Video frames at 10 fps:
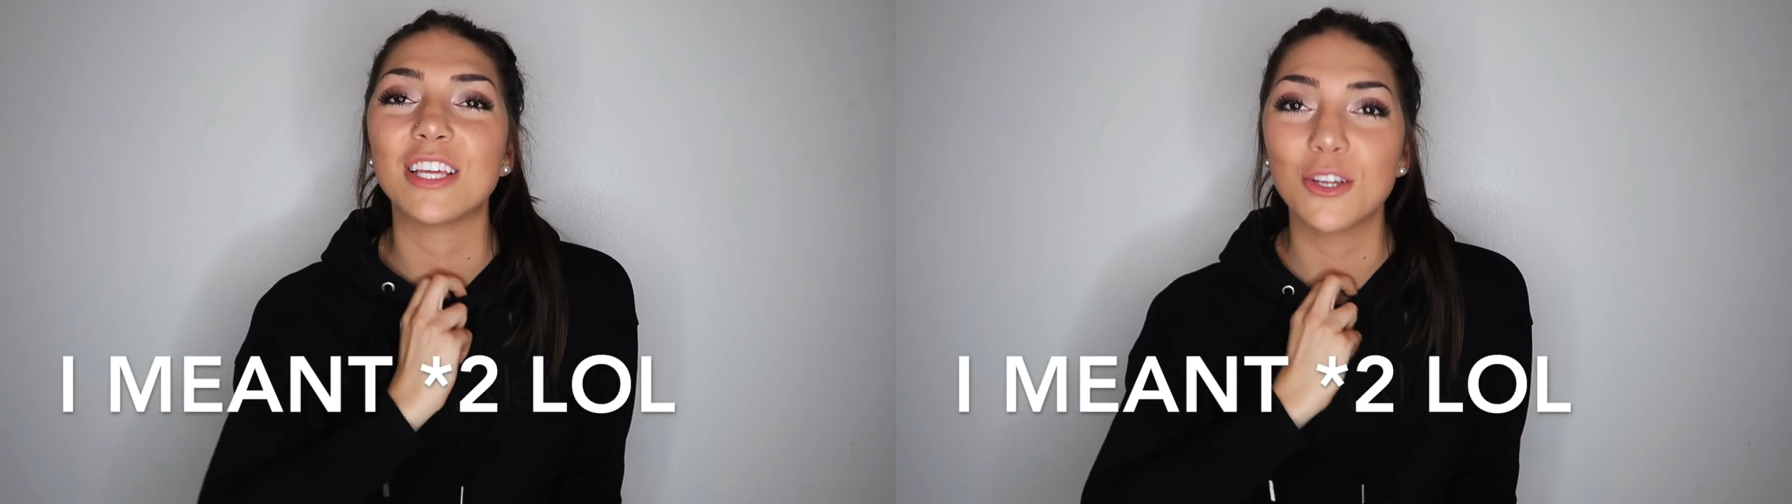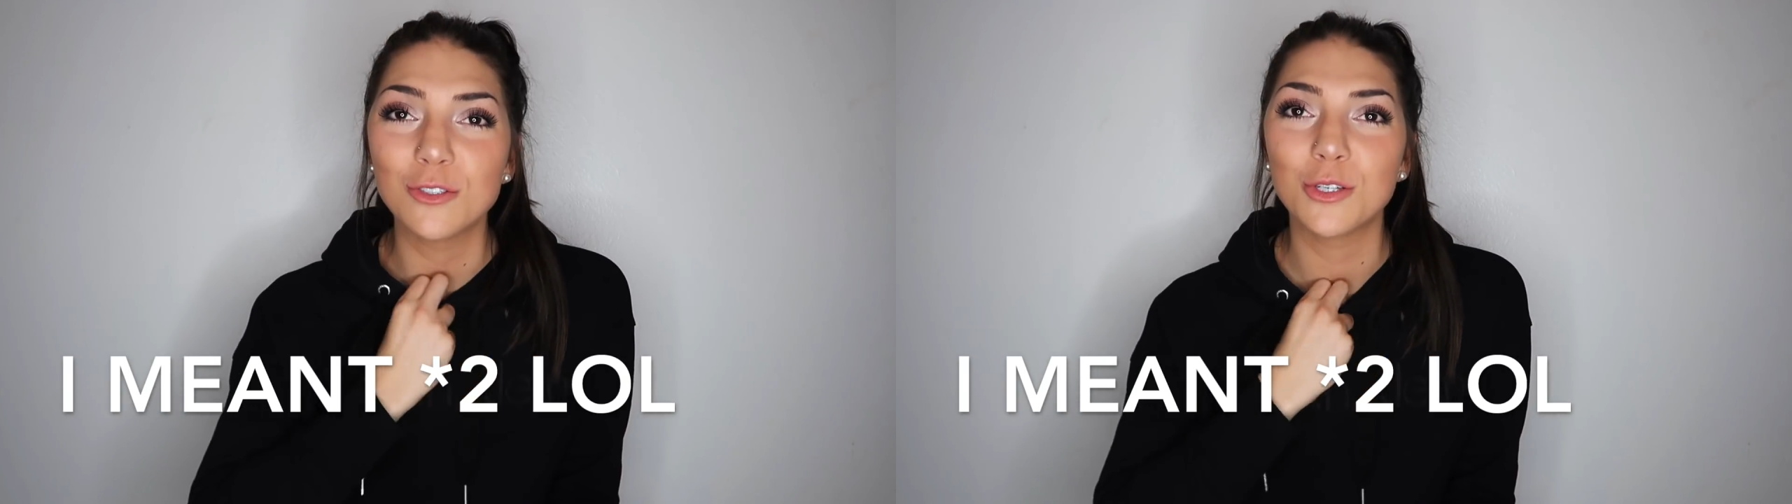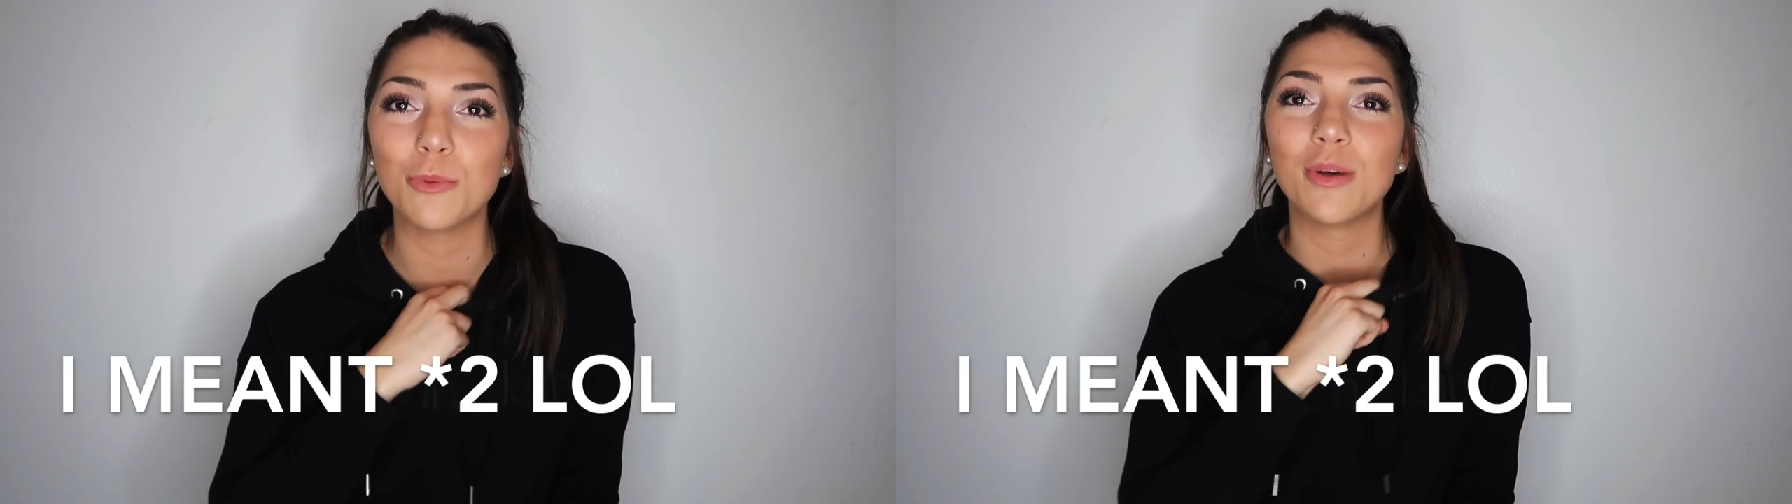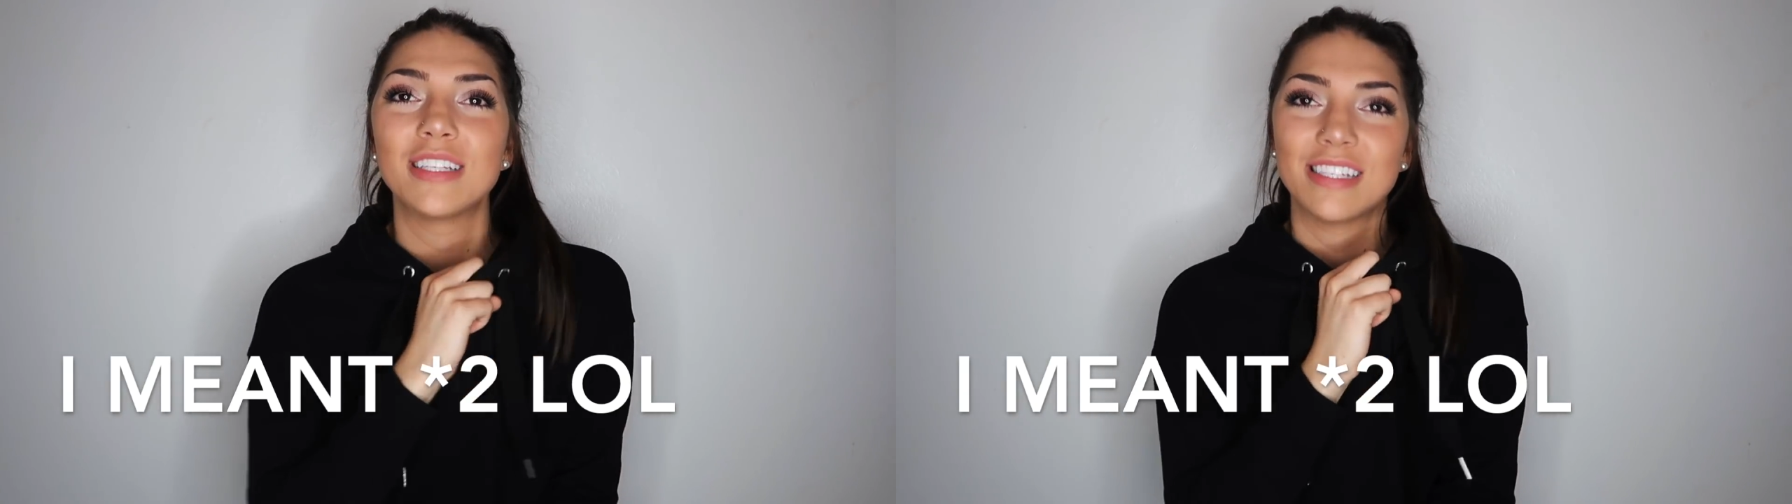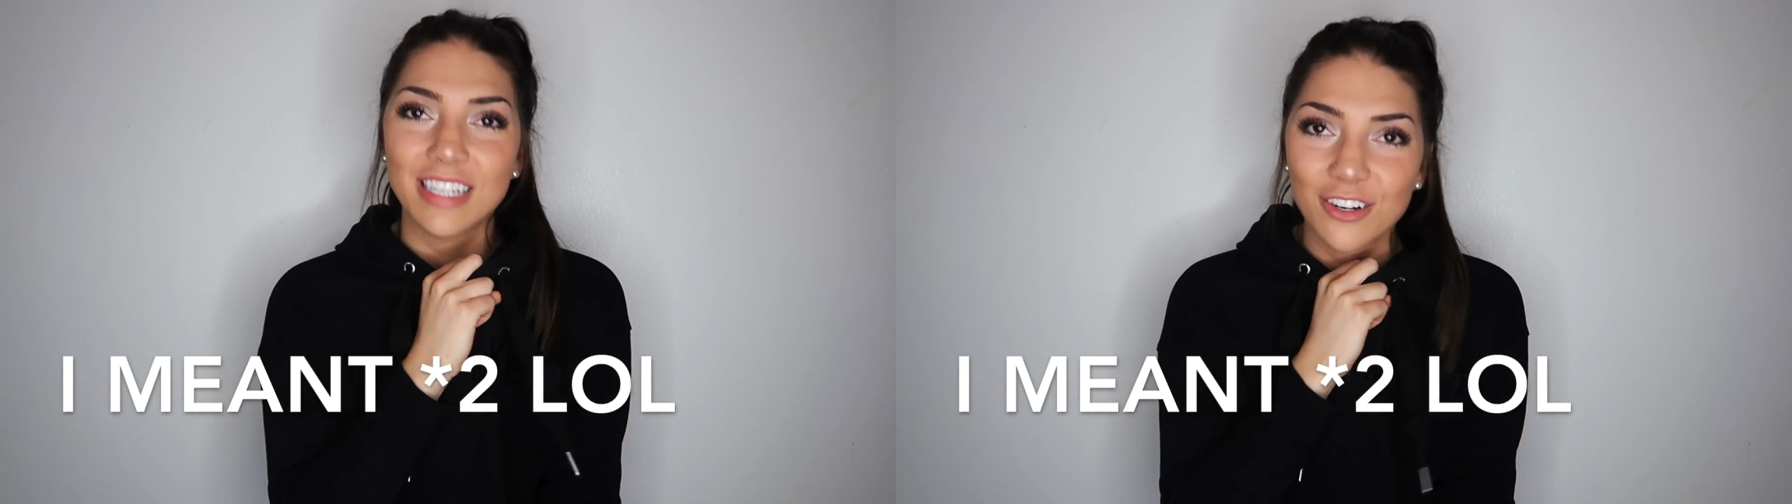YouTube
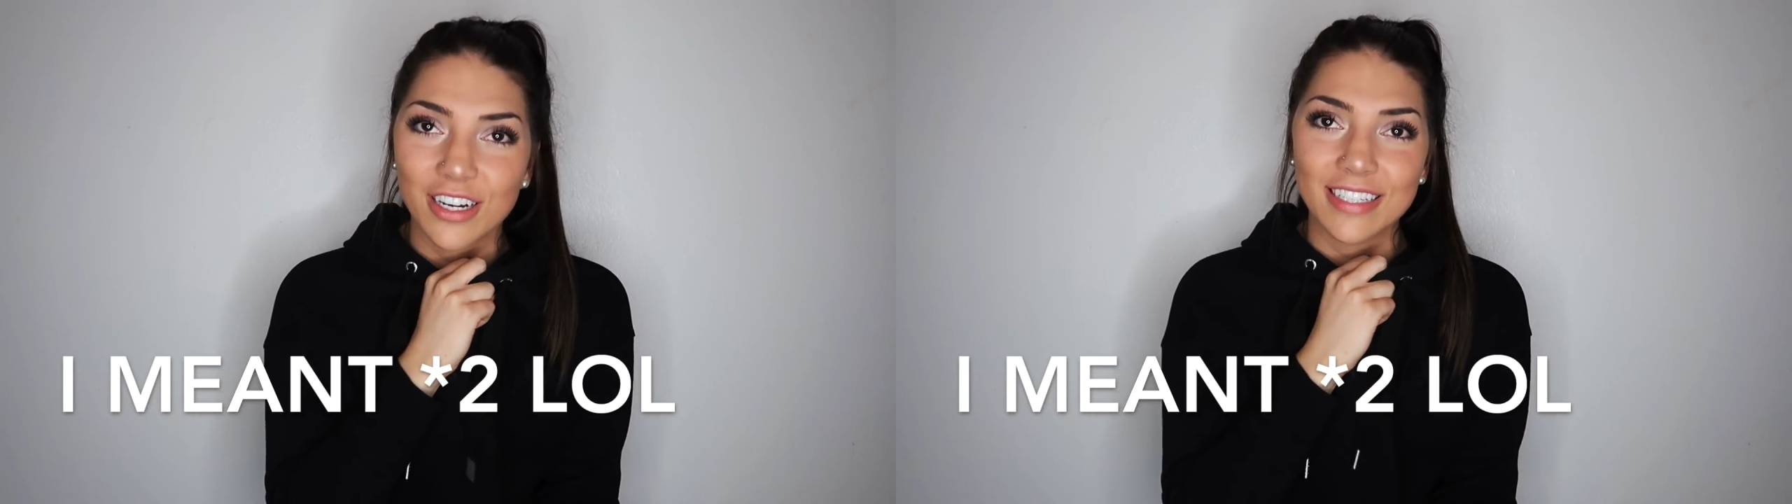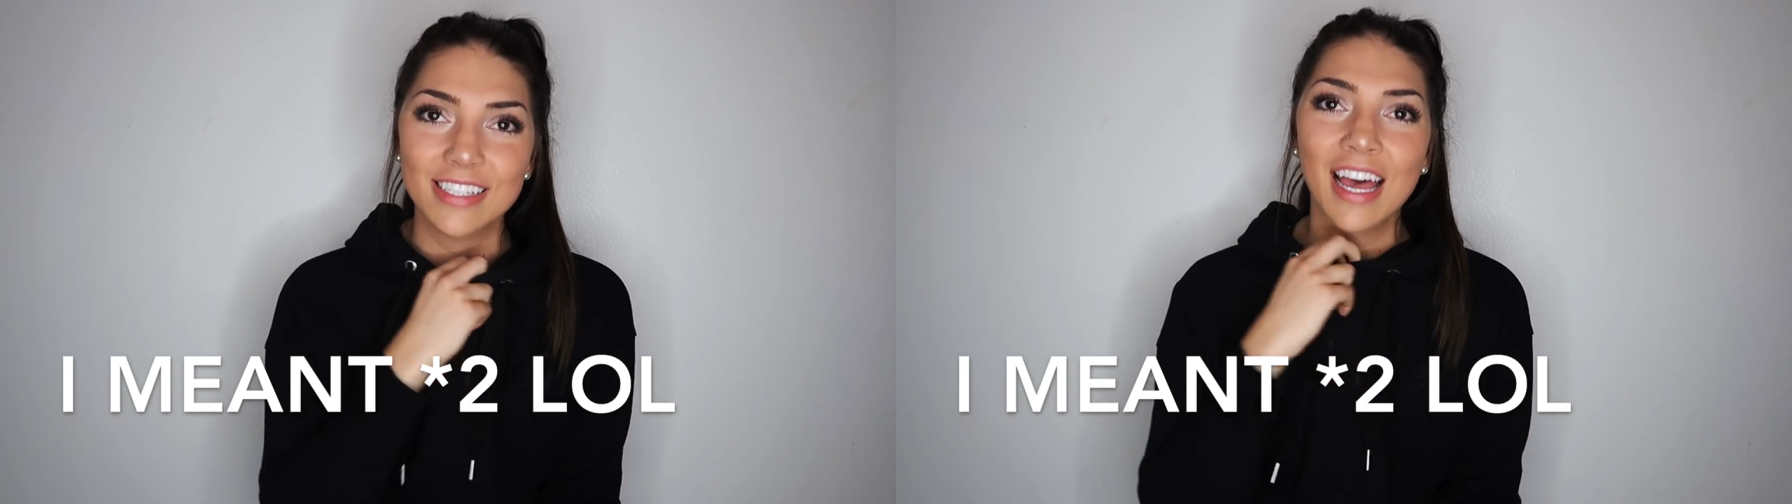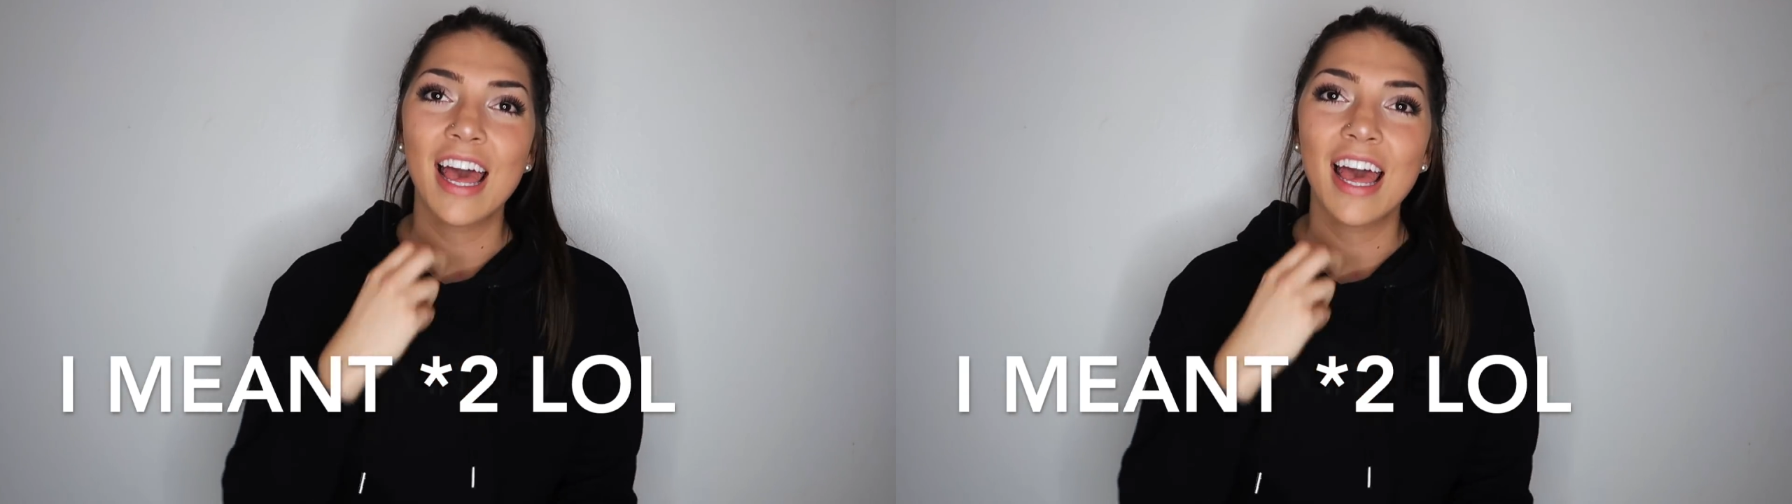series.